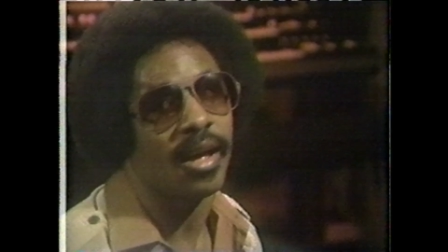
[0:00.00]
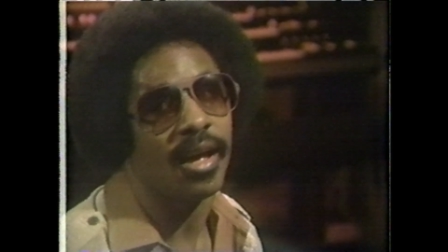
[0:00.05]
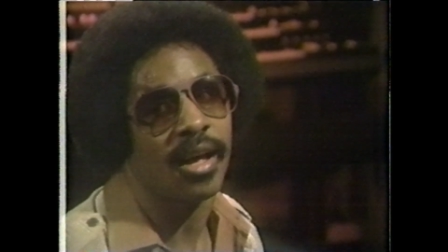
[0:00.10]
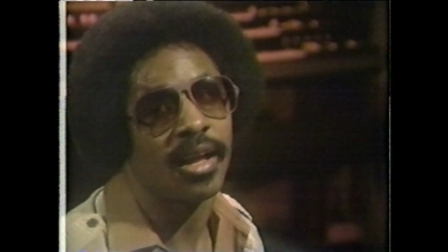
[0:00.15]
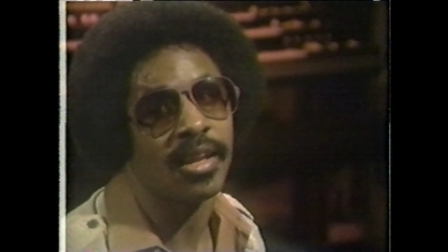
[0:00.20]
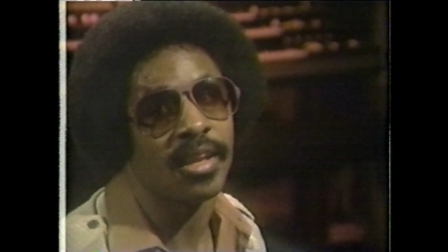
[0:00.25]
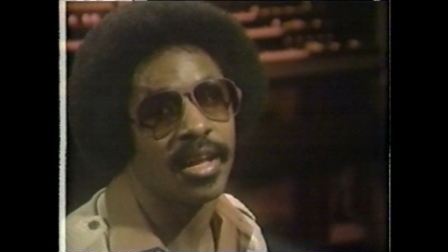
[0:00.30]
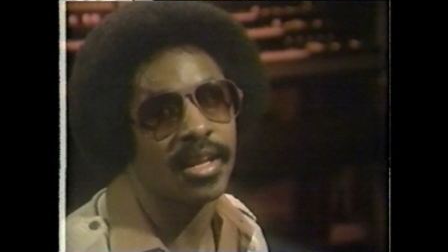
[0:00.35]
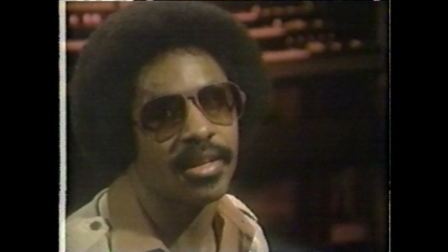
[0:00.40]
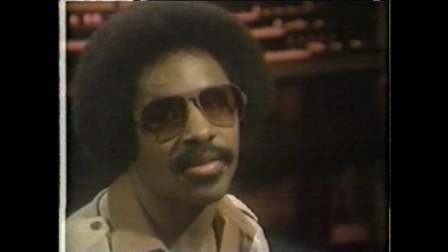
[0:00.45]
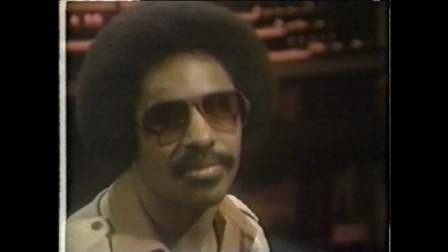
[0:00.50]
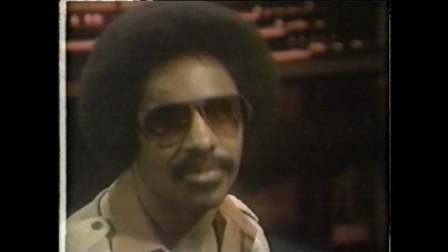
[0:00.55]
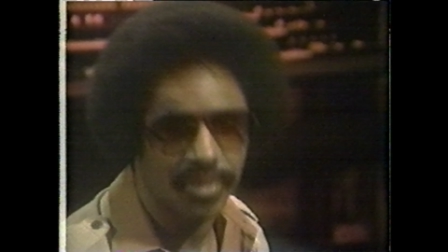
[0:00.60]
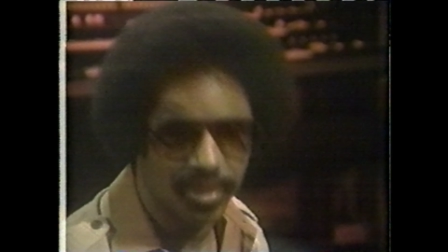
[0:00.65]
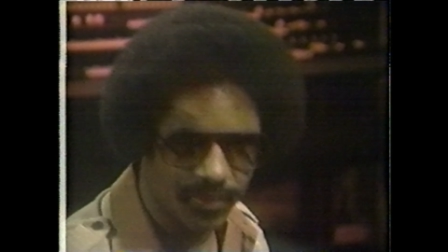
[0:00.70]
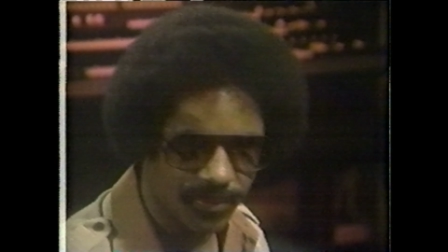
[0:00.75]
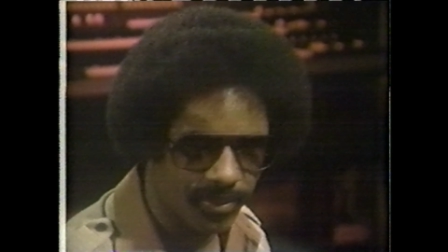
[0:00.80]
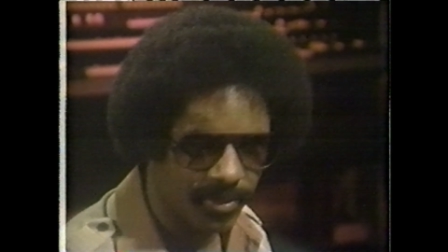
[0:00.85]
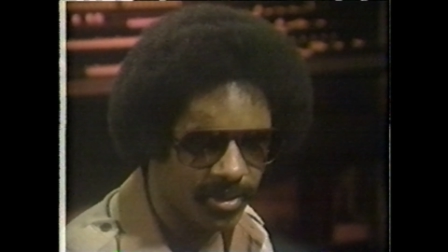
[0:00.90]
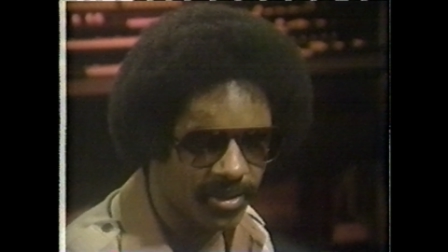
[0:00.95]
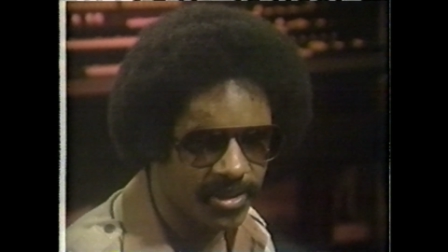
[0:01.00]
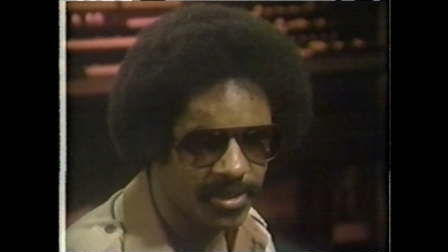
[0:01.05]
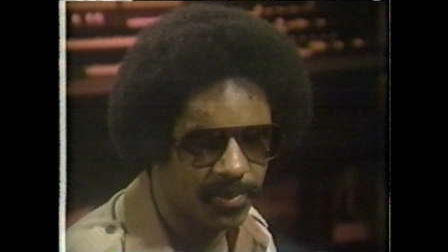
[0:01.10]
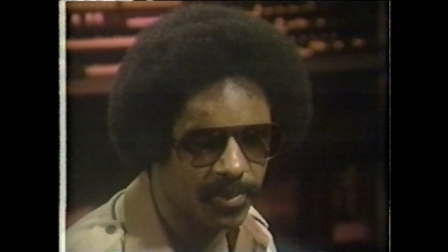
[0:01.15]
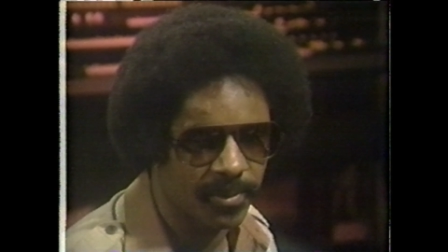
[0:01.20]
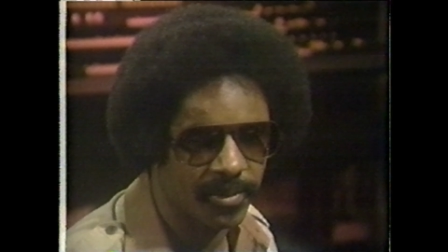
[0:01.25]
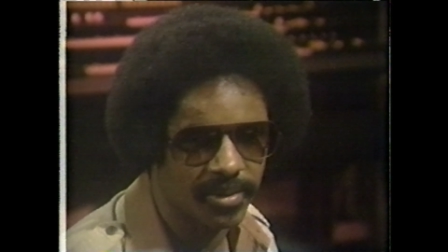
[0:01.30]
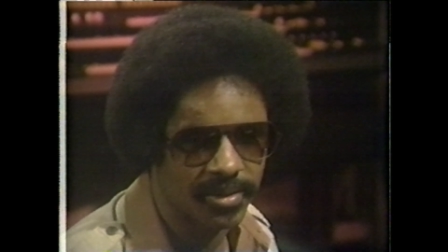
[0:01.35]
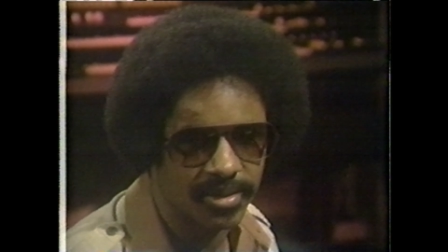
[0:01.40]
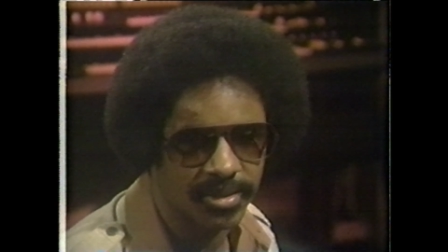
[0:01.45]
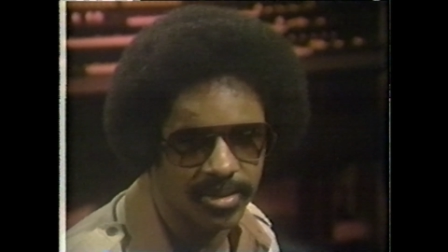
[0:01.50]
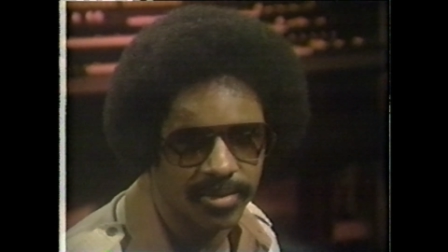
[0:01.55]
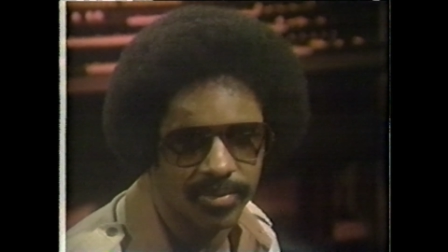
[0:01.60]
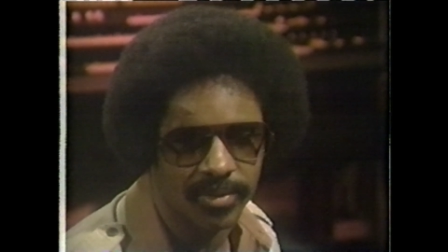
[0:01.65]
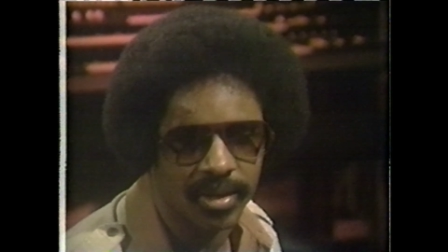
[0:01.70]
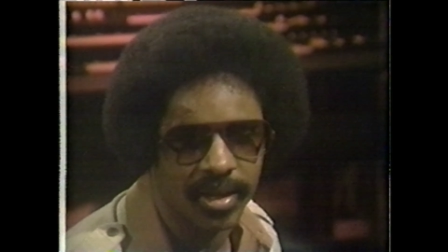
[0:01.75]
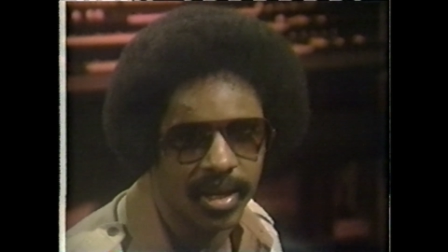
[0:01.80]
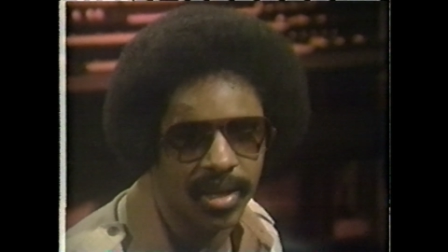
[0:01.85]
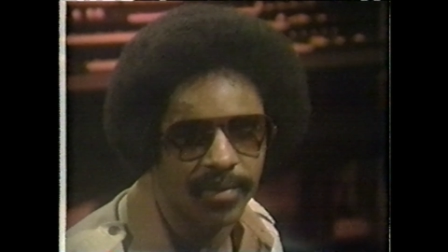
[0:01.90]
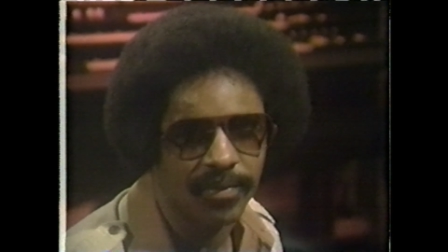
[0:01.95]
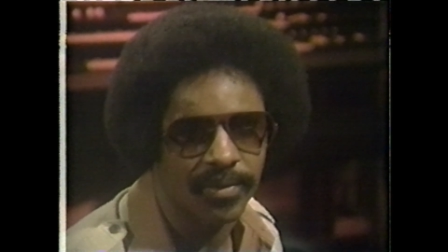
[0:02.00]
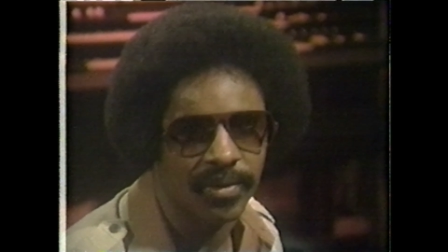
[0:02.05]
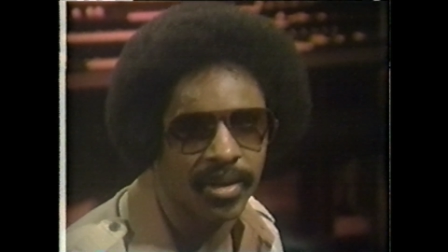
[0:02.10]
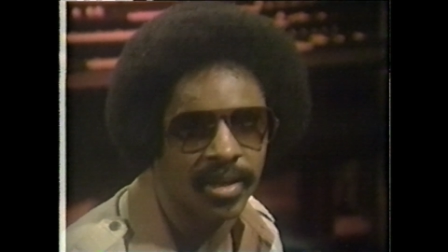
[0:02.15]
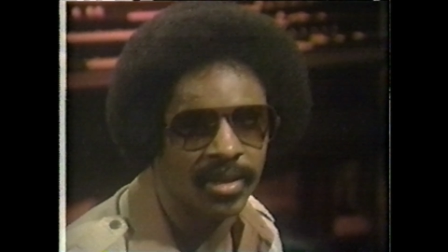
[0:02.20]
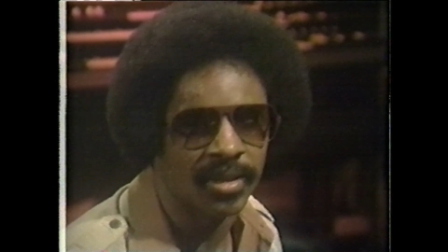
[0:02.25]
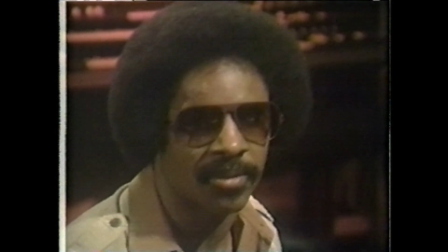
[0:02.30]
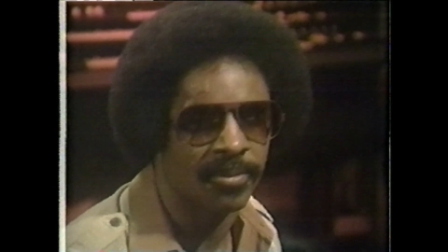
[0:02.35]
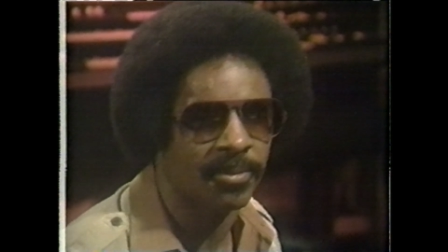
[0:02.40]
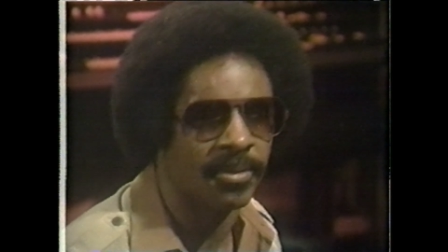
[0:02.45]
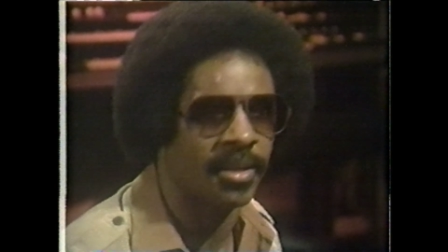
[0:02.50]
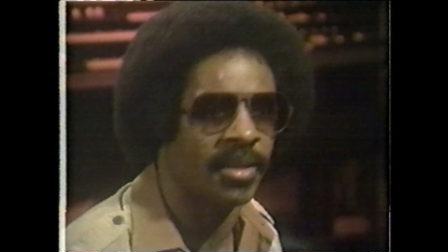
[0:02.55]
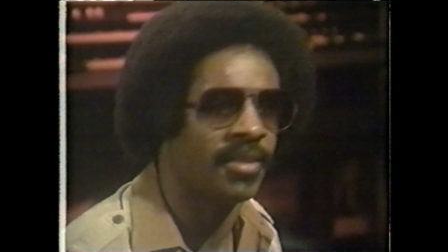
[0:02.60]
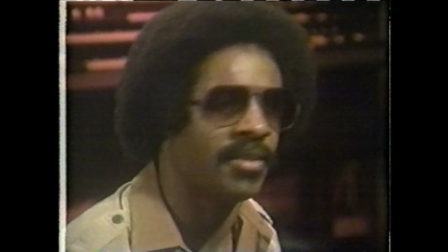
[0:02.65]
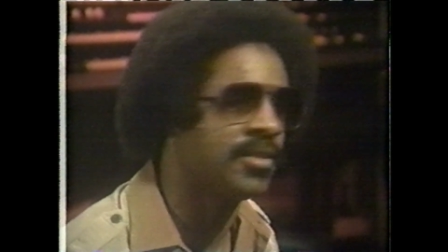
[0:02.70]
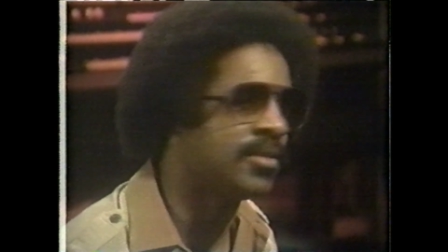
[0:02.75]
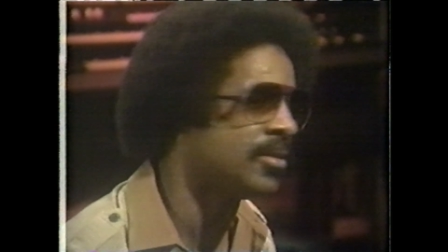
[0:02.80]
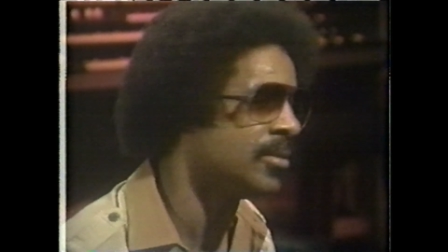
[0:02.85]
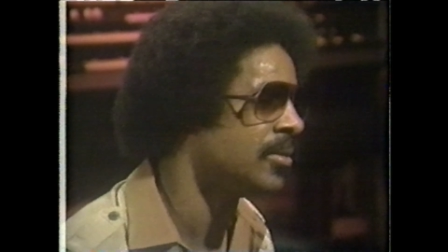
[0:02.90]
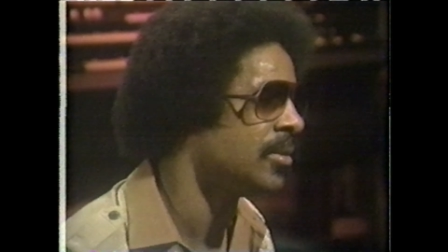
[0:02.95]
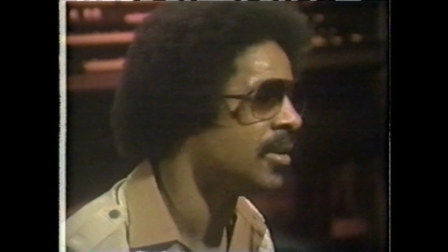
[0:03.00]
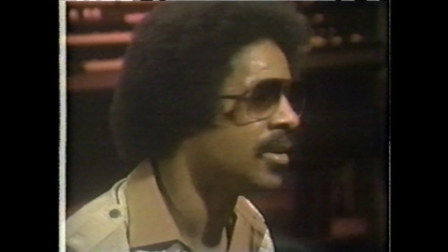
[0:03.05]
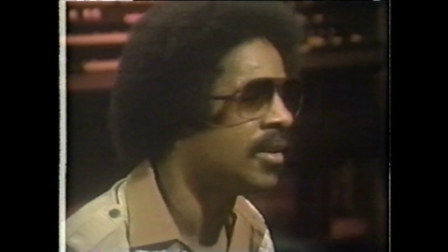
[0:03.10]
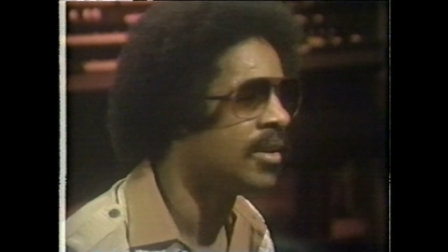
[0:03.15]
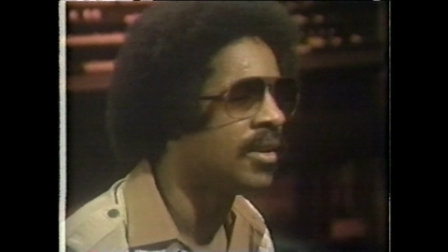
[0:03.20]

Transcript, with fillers: a lot of different experiences of life, and I can relate to